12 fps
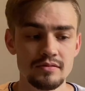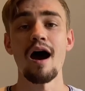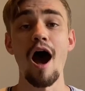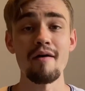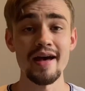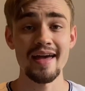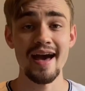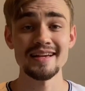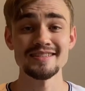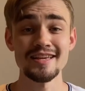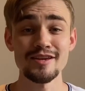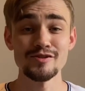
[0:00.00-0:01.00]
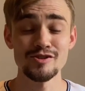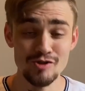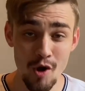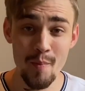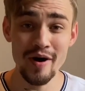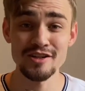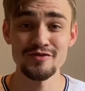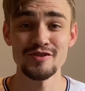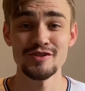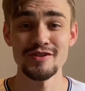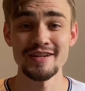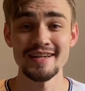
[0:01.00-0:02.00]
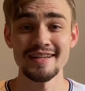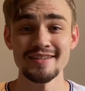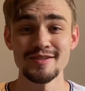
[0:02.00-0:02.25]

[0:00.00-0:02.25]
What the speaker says: All right, guys, thank you so much for tuning in